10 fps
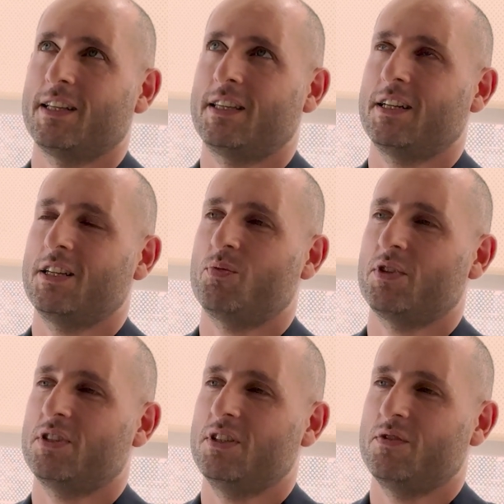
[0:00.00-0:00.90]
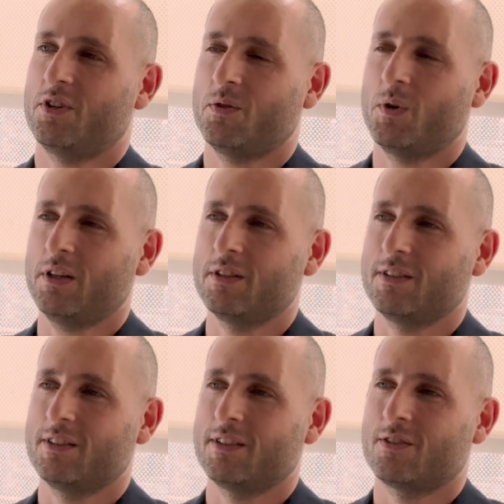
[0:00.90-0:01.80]
can express this very well.
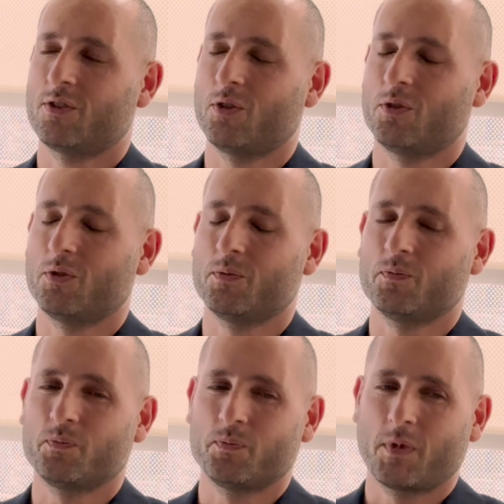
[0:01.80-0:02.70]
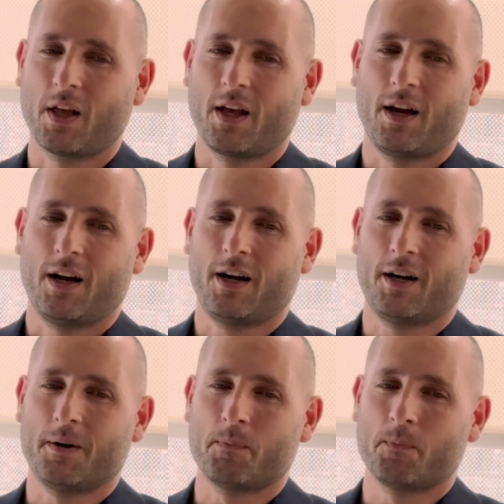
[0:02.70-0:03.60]
So,
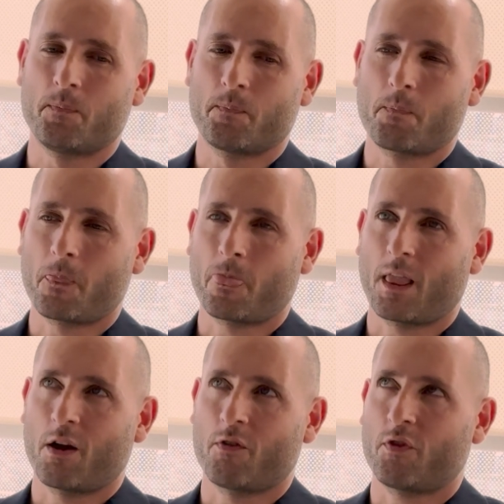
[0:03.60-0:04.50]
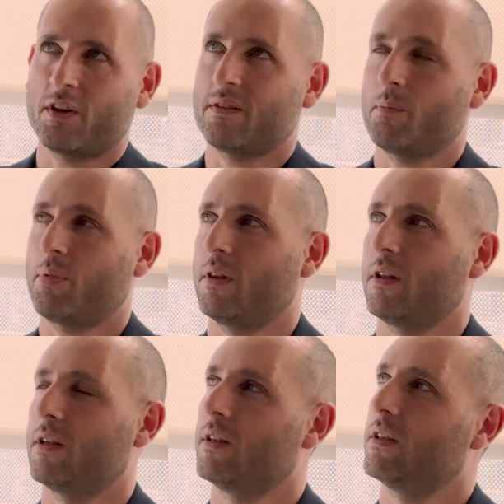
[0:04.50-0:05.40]
for example,
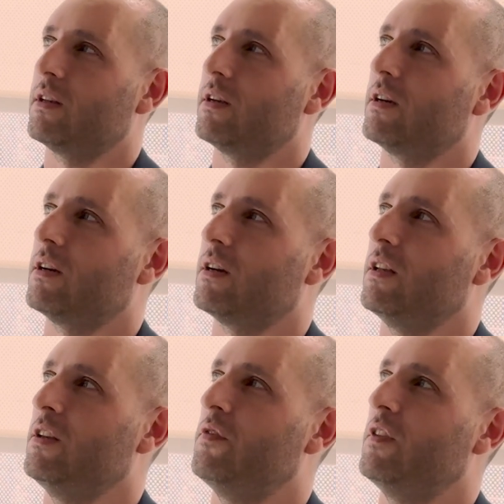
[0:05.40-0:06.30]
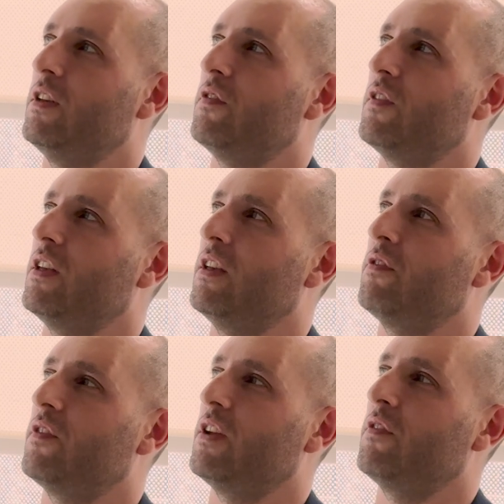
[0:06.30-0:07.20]

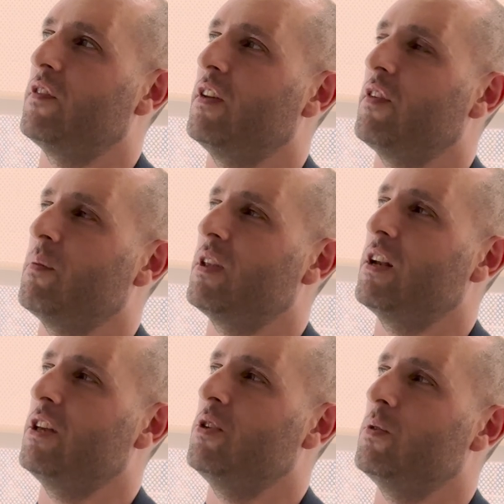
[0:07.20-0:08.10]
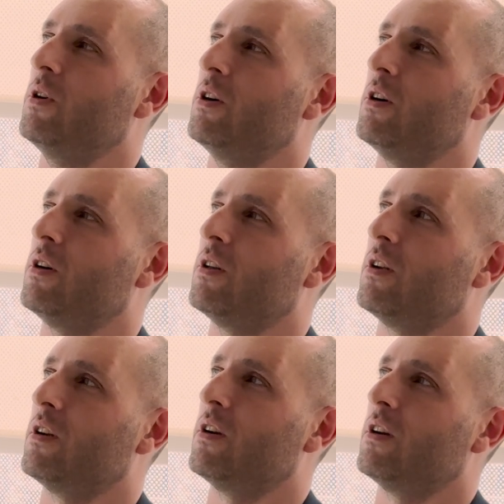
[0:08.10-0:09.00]
if I'm telling you
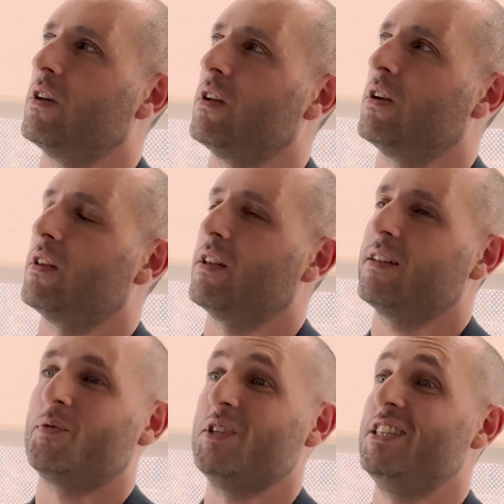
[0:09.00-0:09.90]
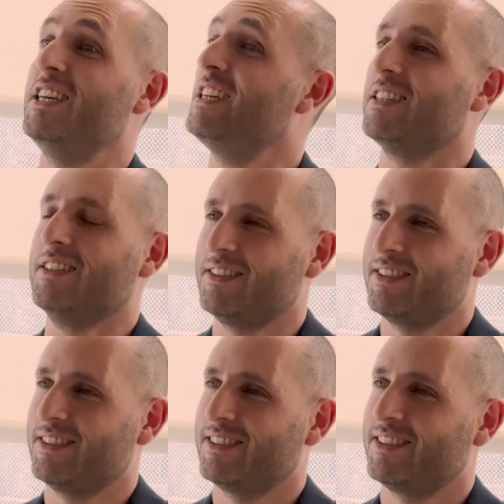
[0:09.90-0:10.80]
that's
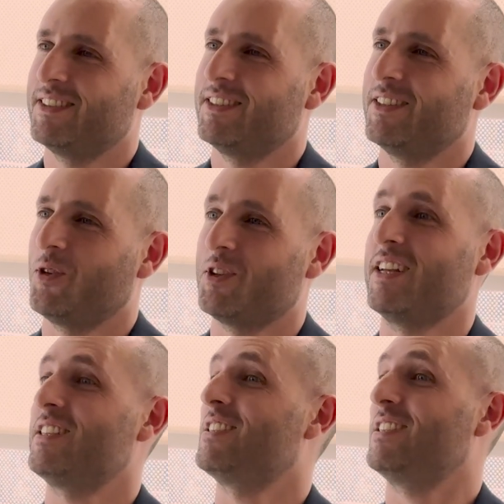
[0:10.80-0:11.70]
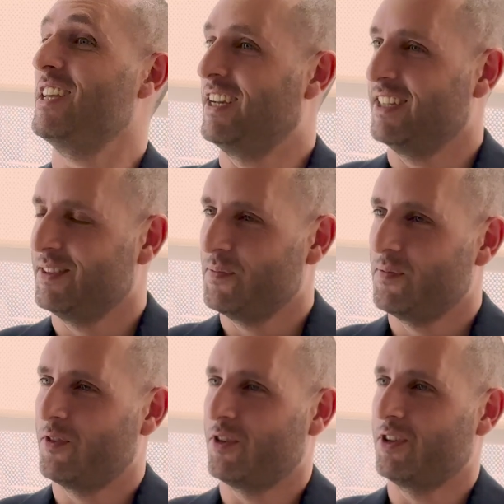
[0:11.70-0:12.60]
ridiculous or that's sick,
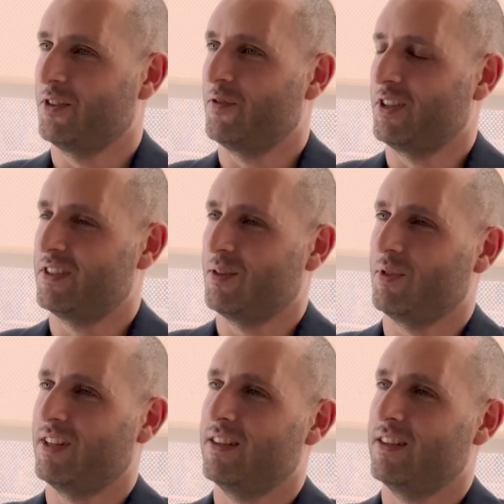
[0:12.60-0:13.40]
for example,